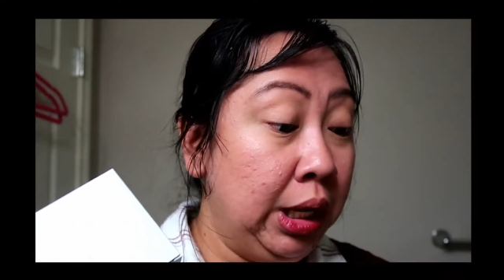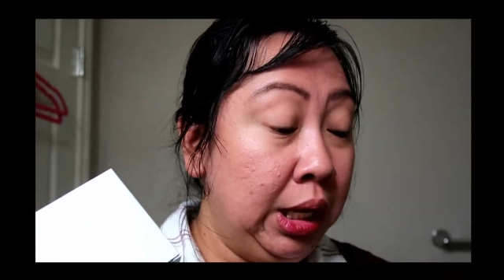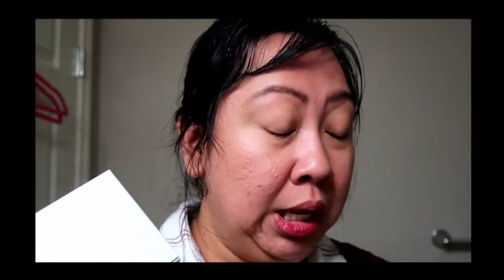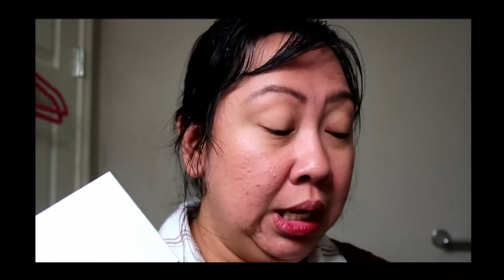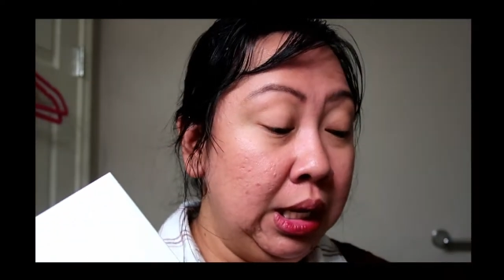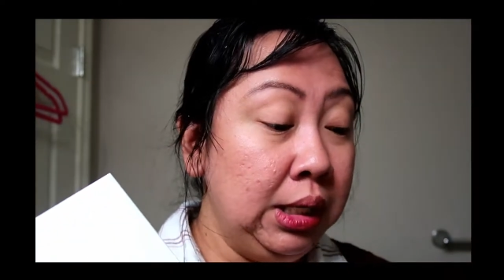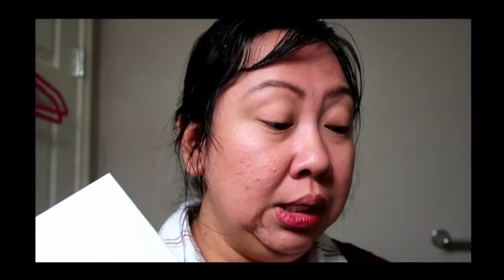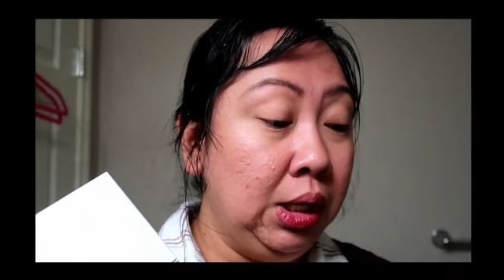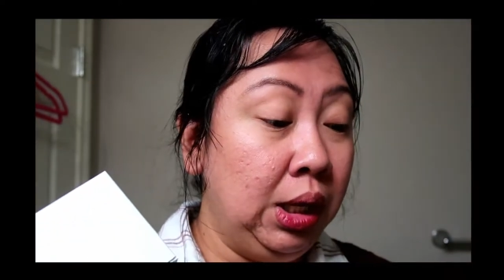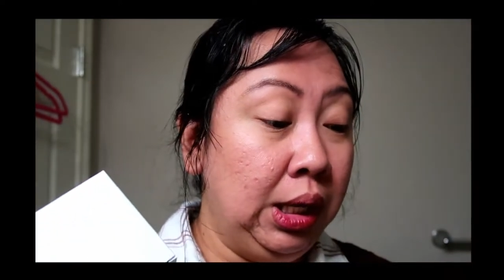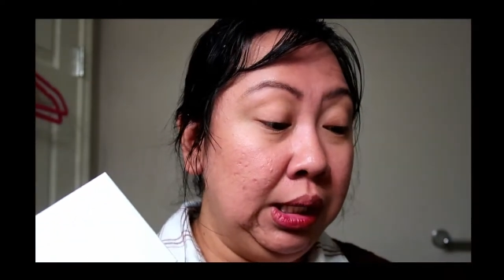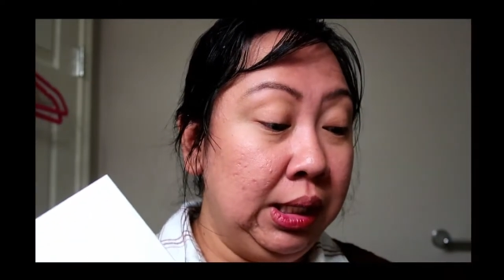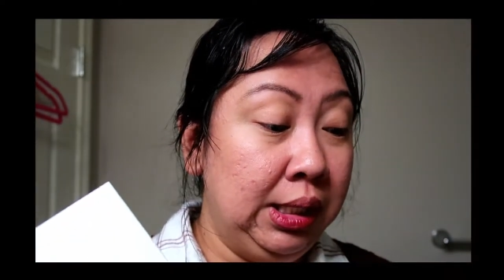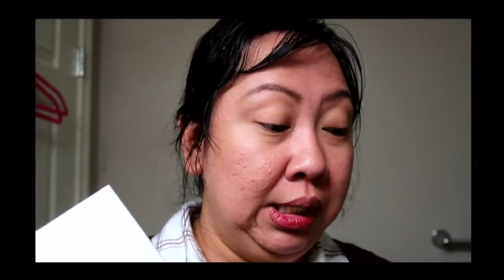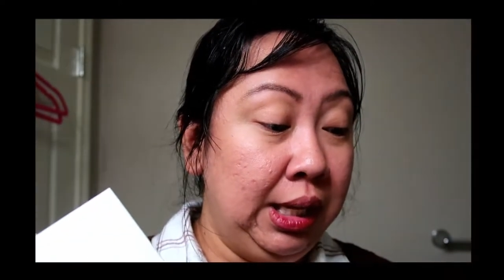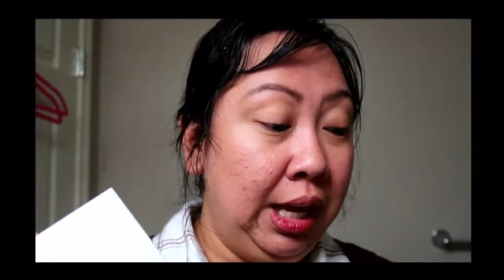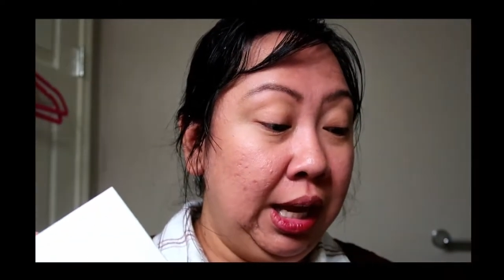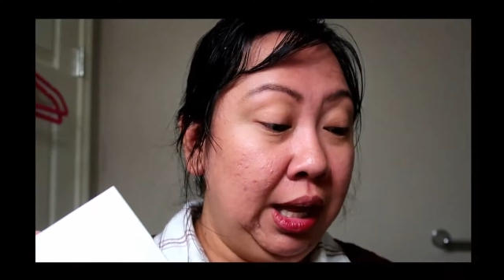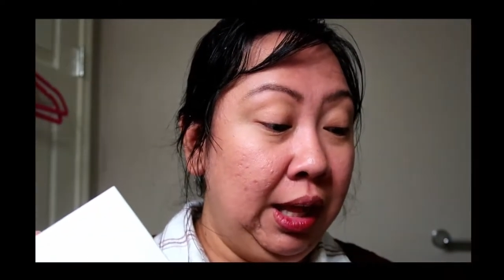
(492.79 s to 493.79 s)
it is on
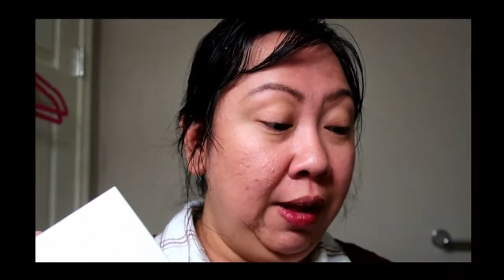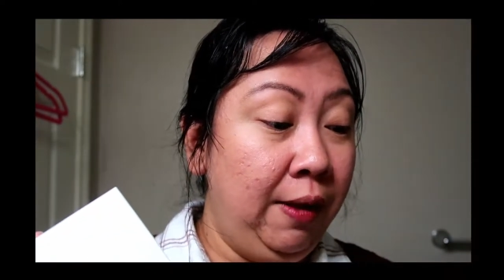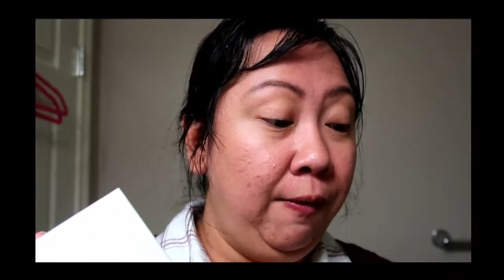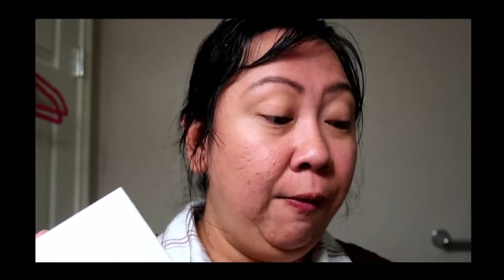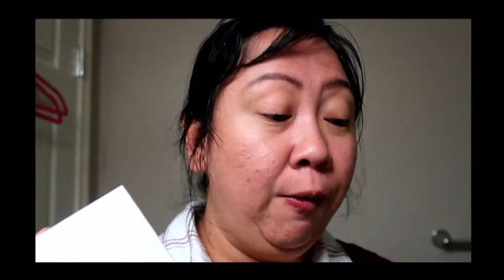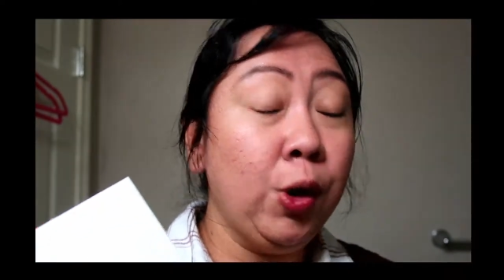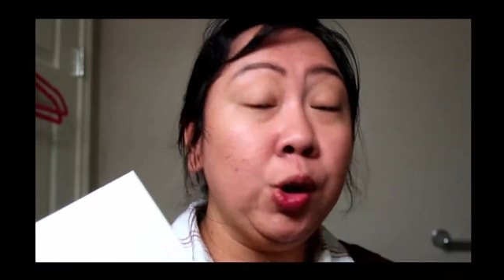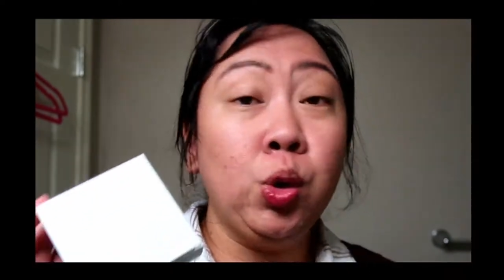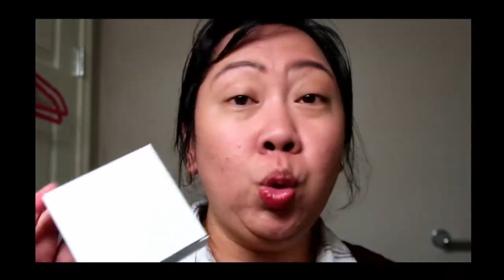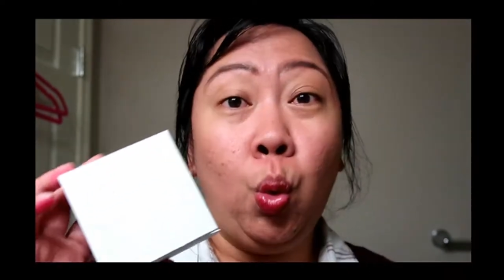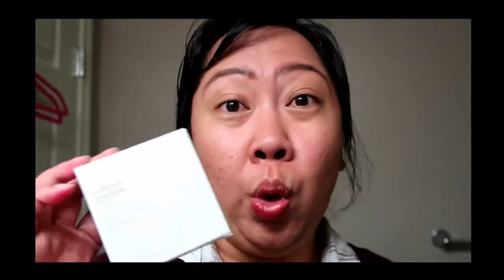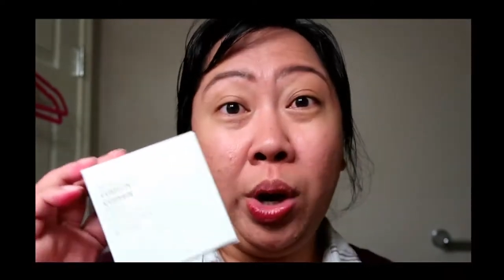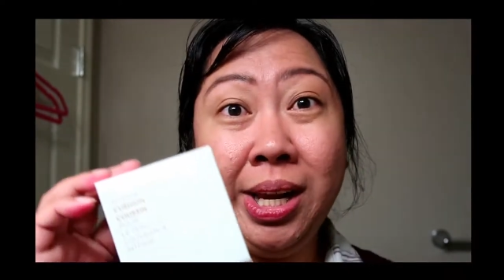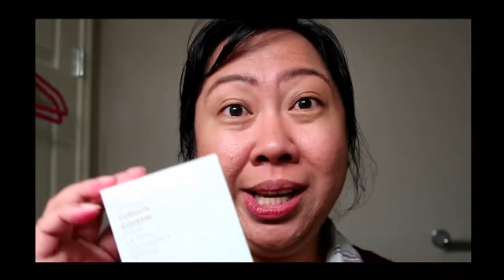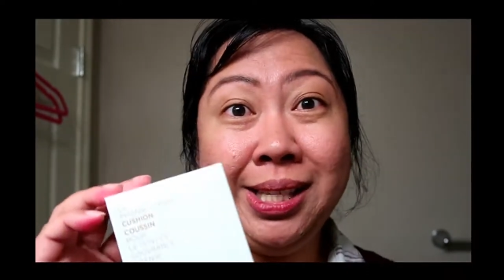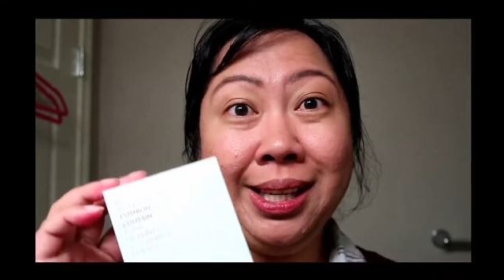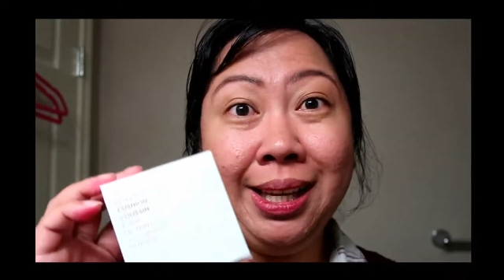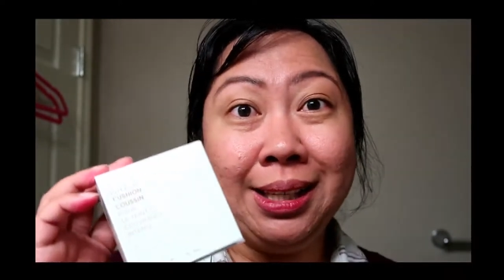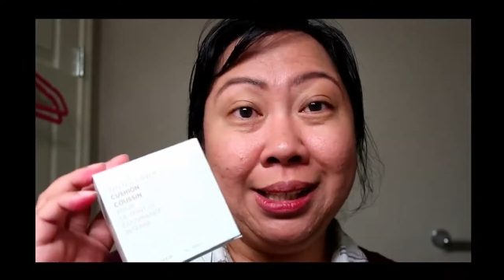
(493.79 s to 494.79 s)
sale for
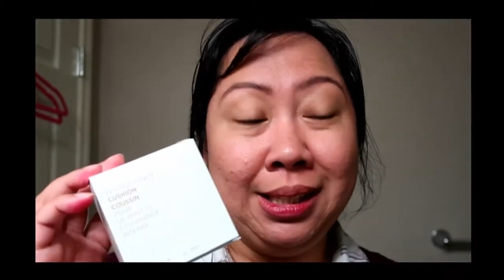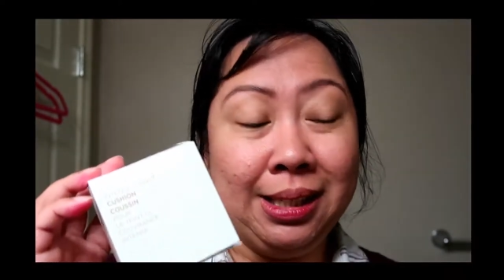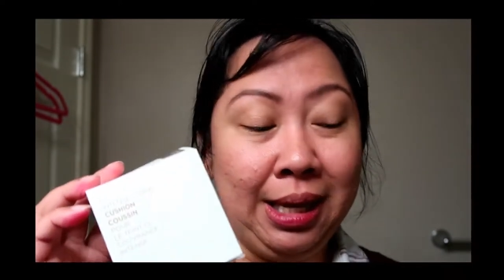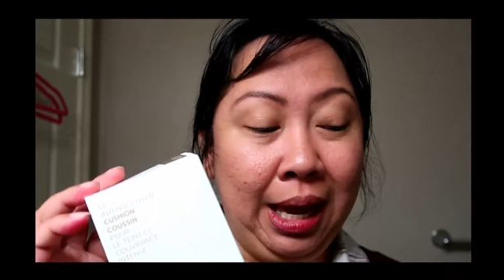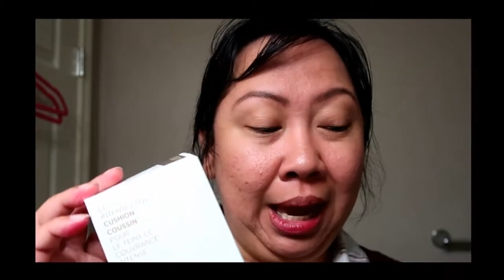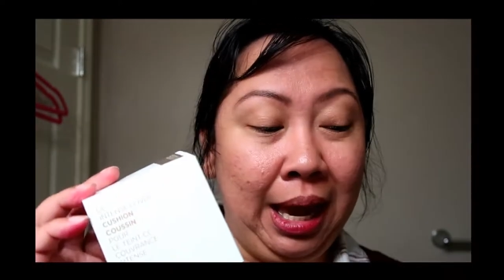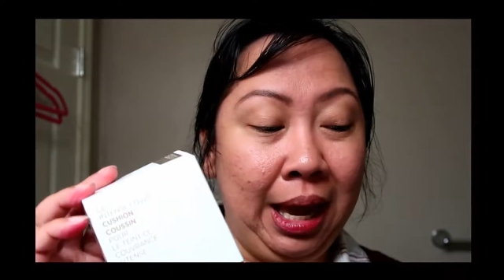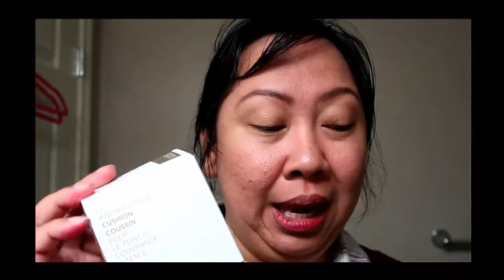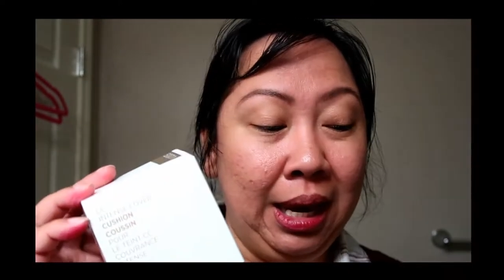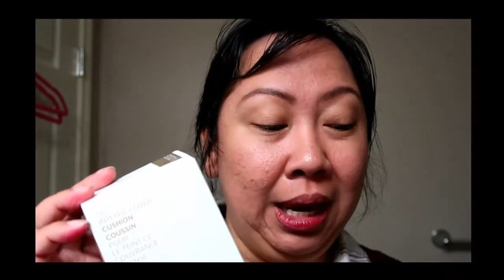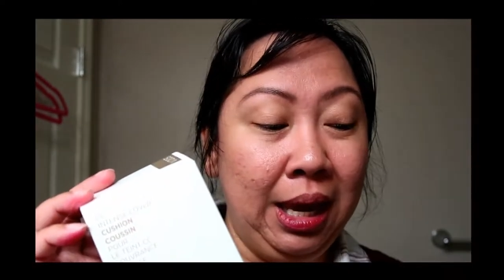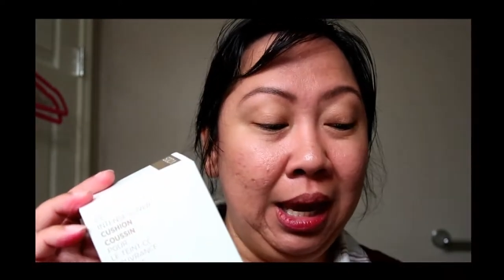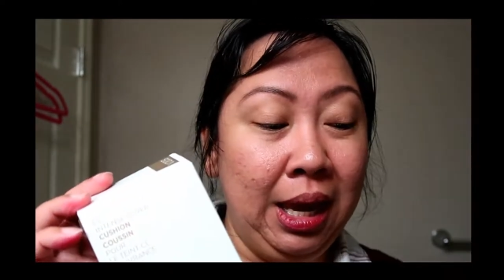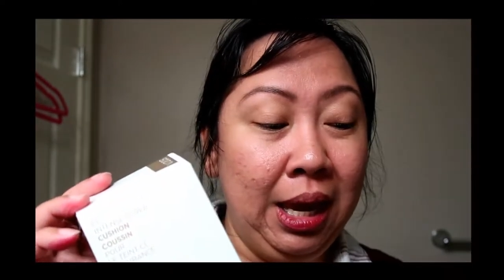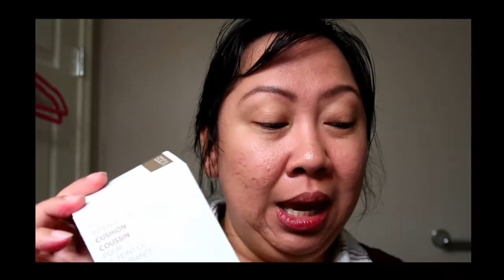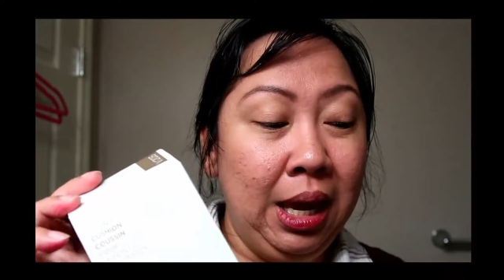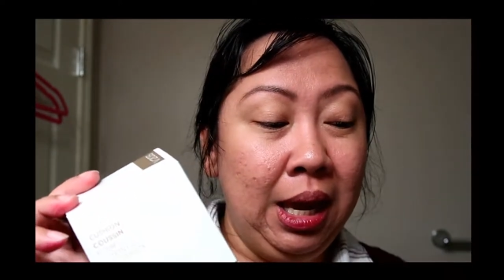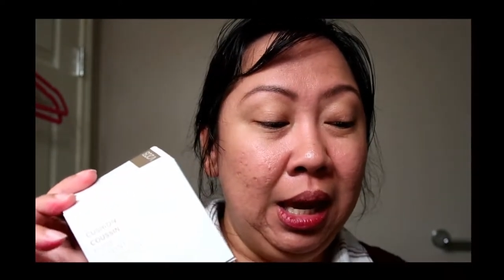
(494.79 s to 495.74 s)
$26.10.